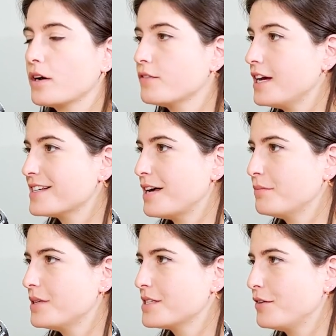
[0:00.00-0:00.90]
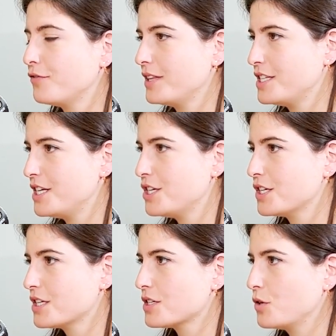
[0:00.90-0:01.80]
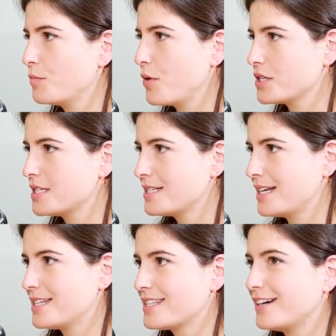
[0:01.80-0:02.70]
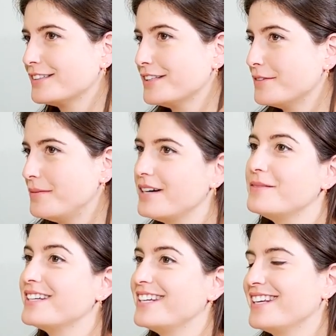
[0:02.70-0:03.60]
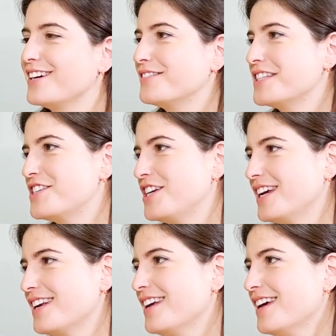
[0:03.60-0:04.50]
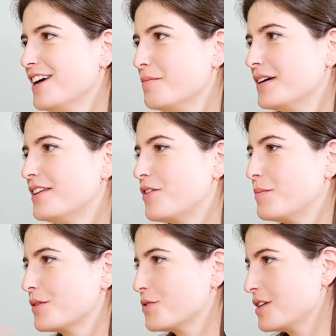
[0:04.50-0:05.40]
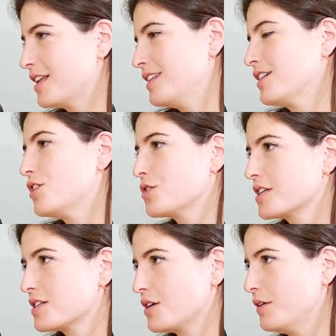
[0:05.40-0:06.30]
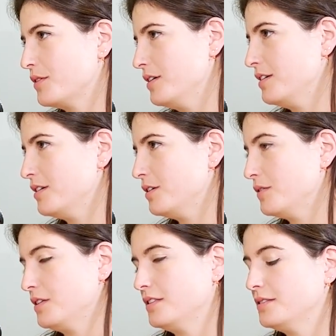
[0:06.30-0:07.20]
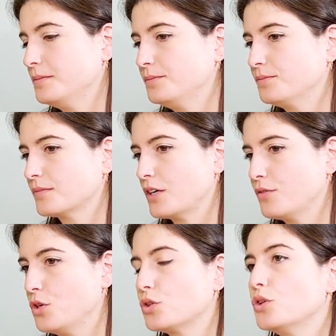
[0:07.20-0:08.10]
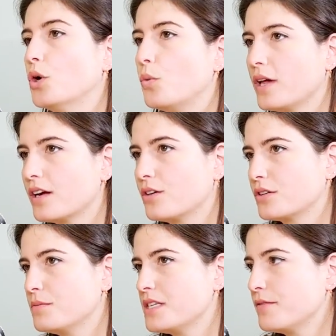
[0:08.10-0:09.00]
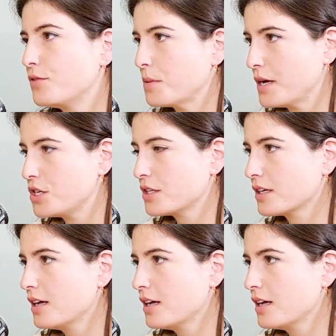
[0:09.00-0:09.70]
the examples of decisions or processes that start in the very beginning of the chain, but the repercussion and the causes of not knowing or the misinformation